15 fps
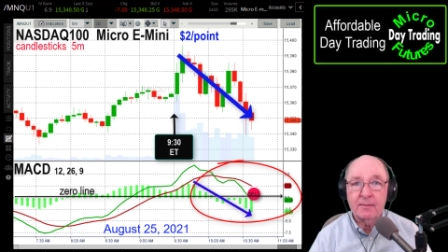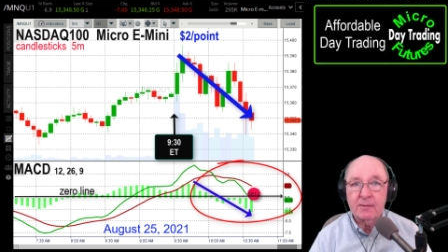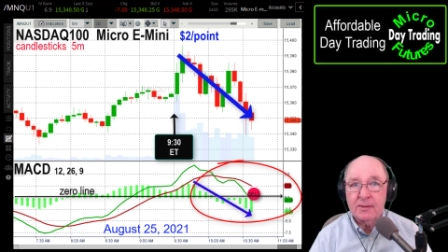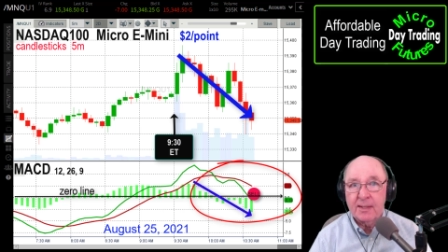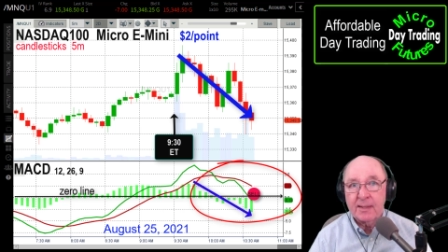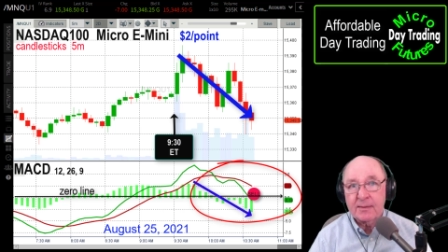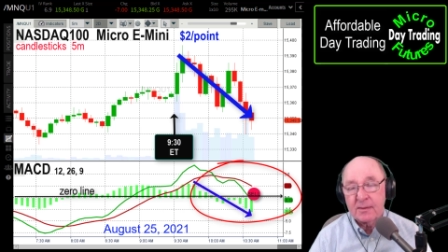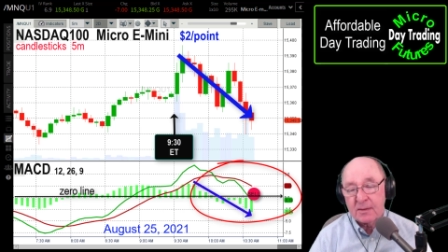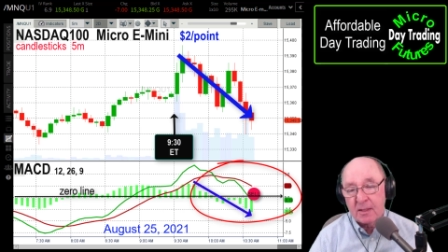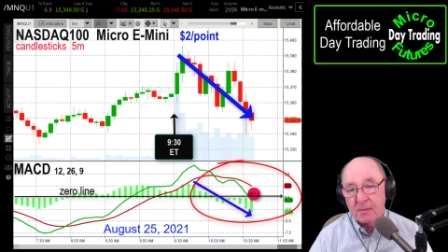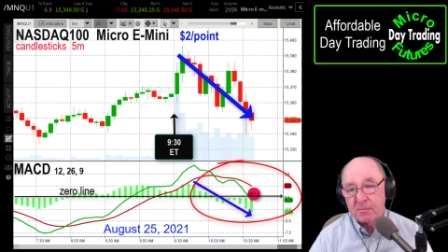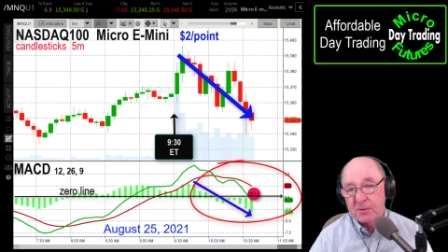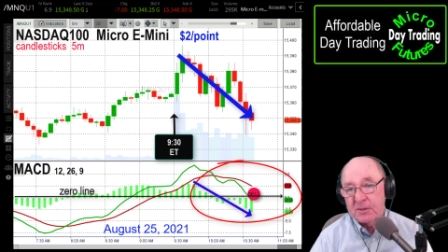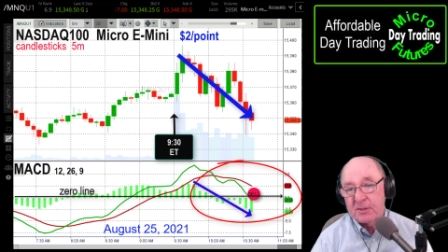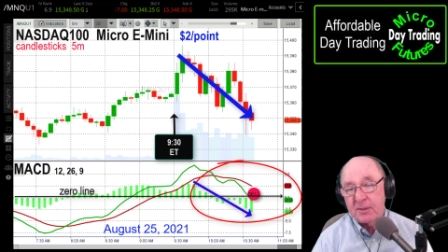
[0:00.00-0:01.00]
chance
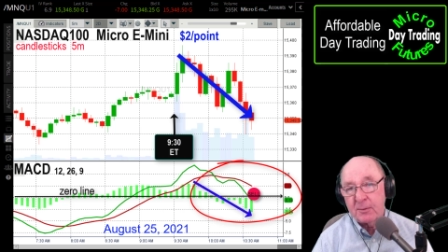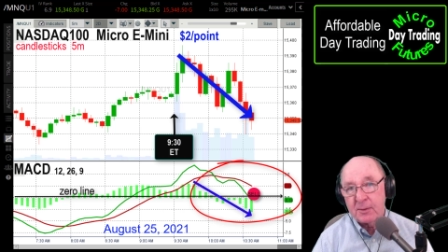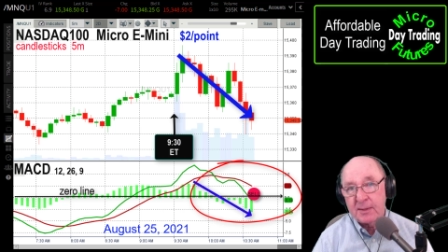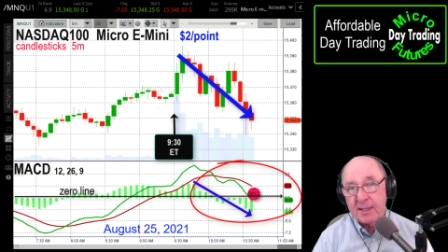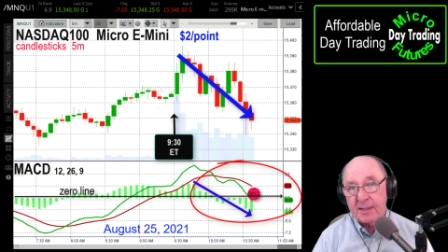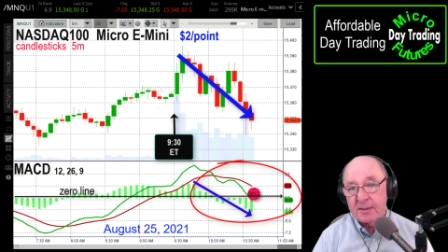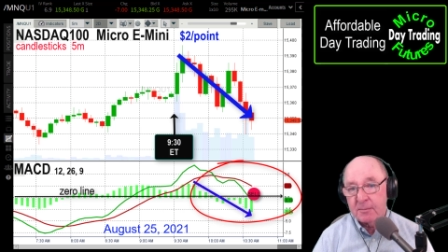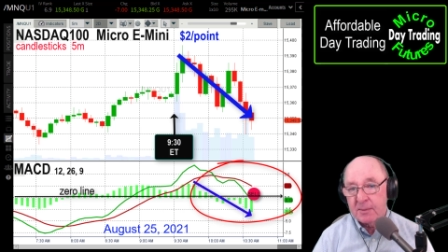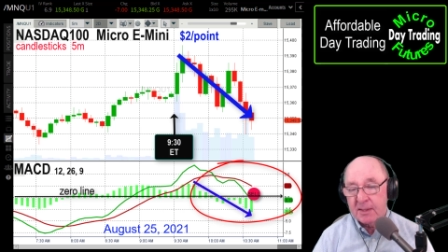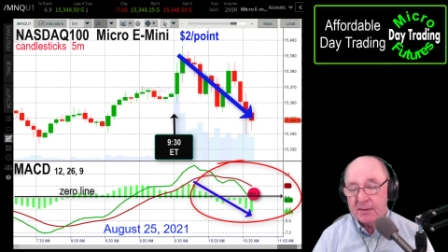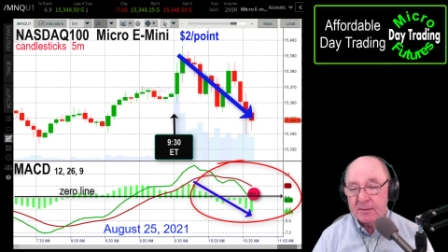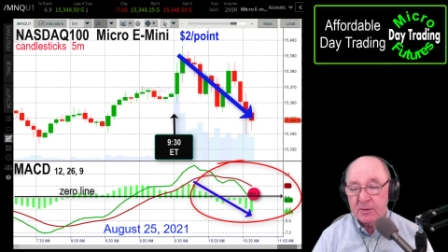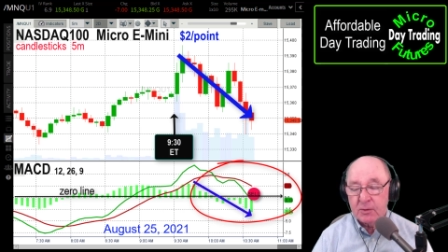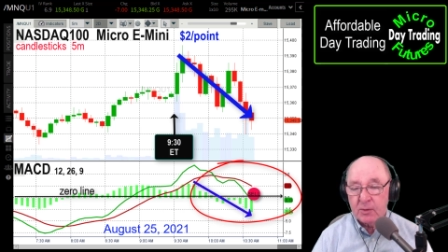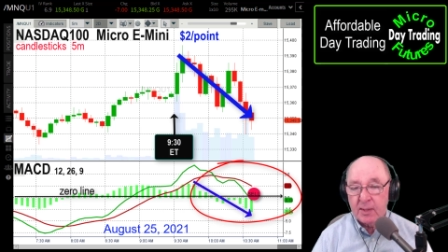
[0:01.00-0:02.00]
opportunity to make
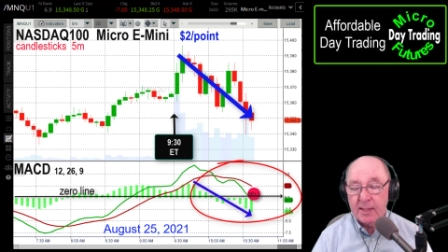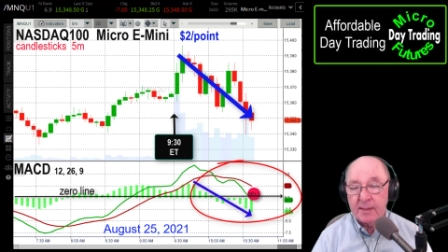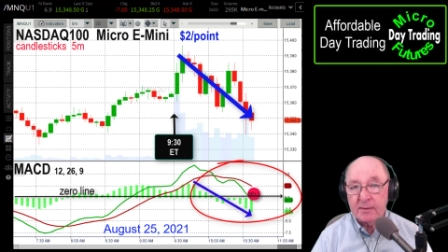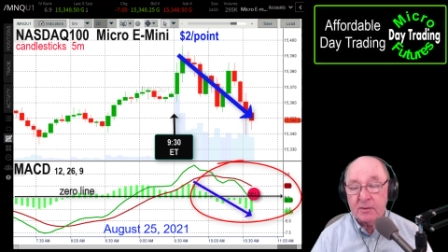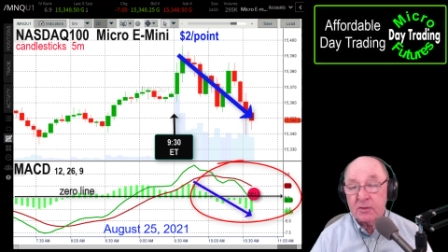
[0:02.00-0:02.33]
the trade.